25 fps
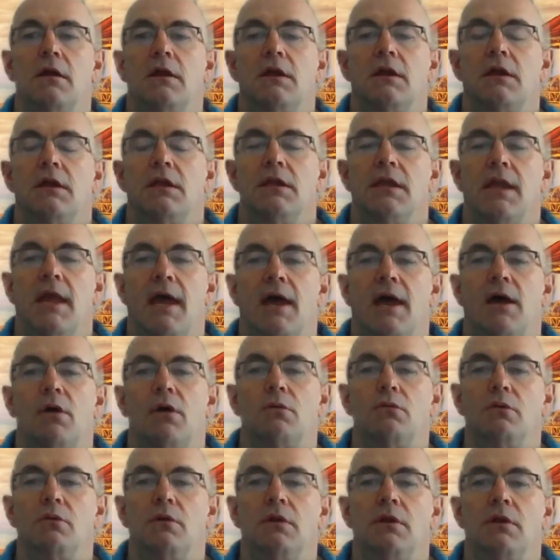Now,
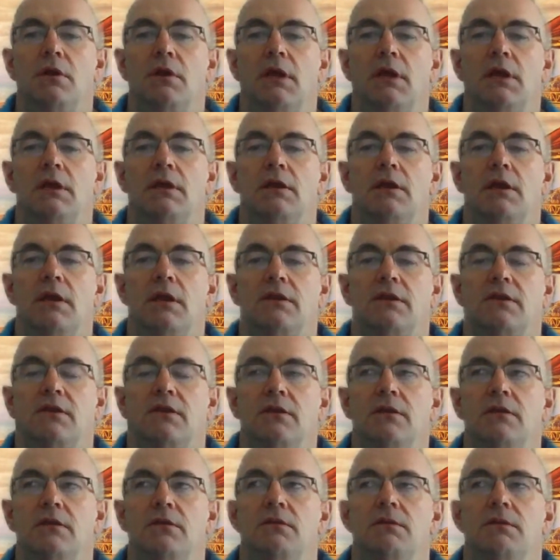
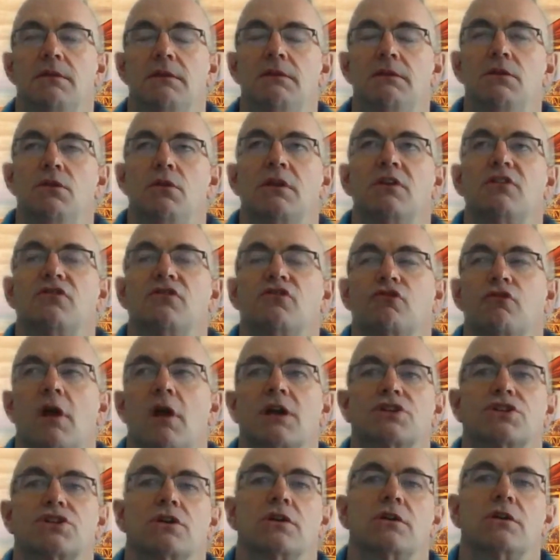you can
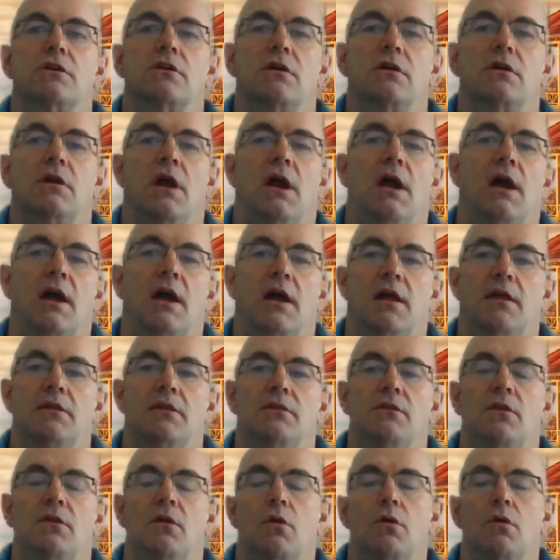structure
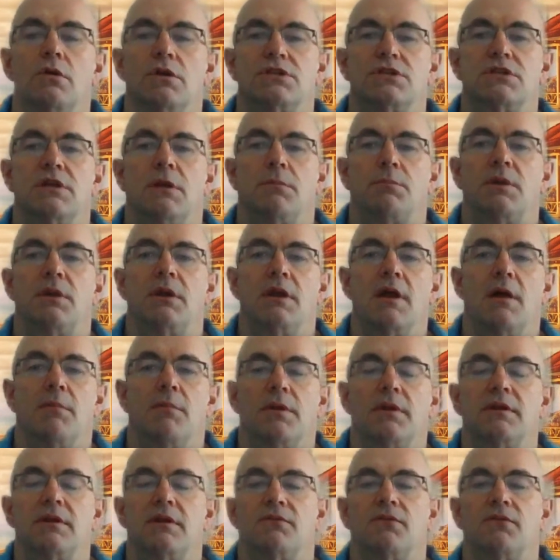ownership in a
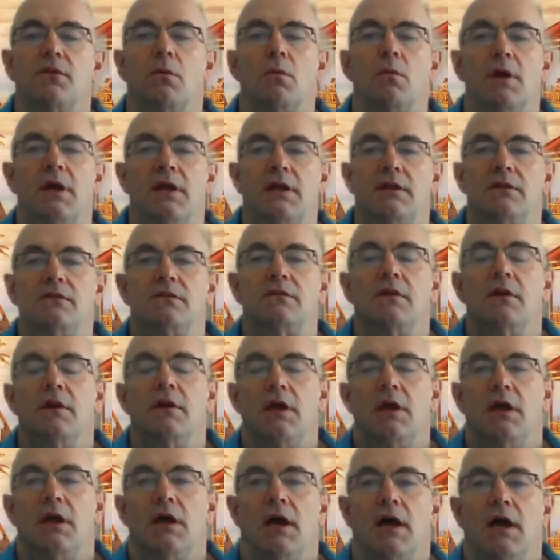couple of different ways.
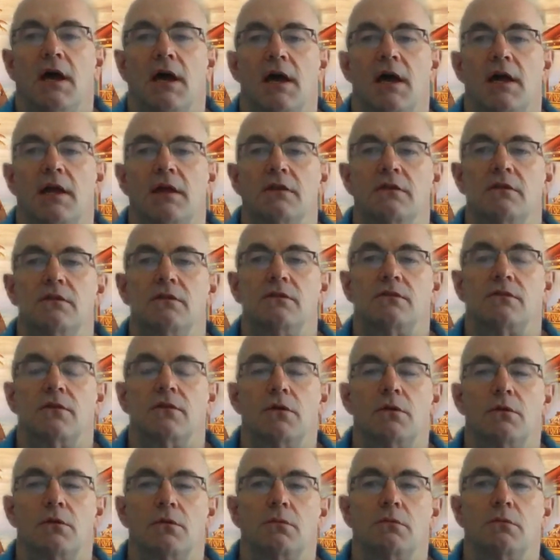
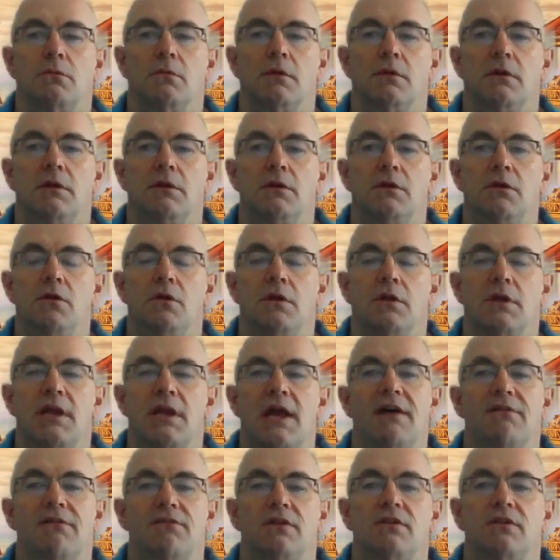So you can
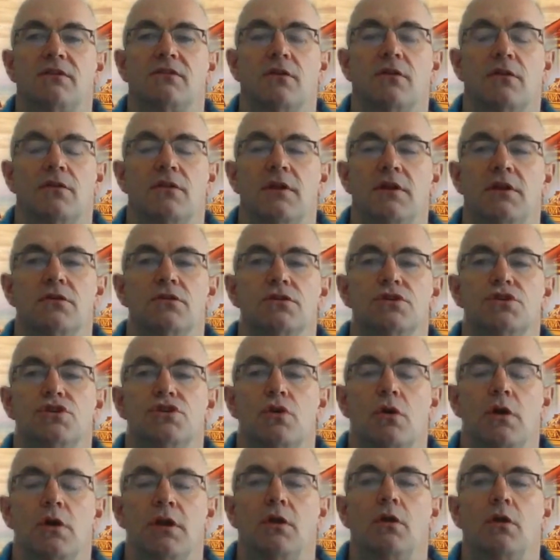have it so that you're
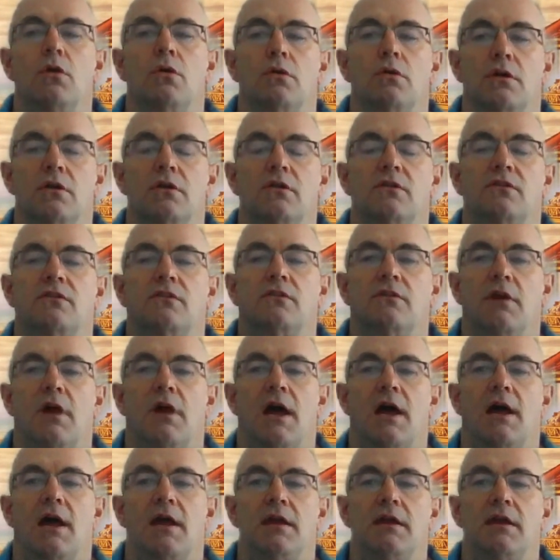joint owners
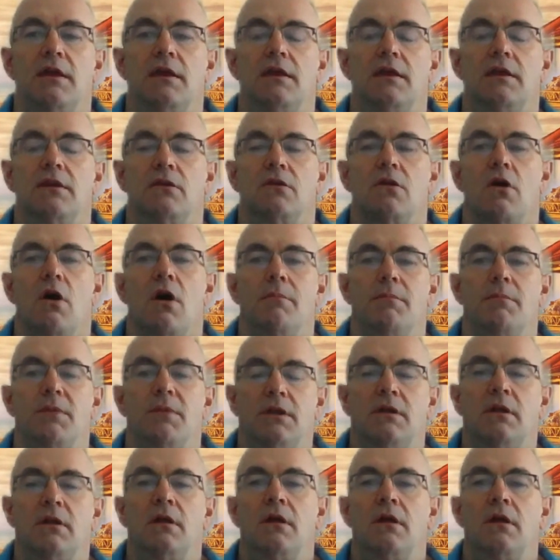in common.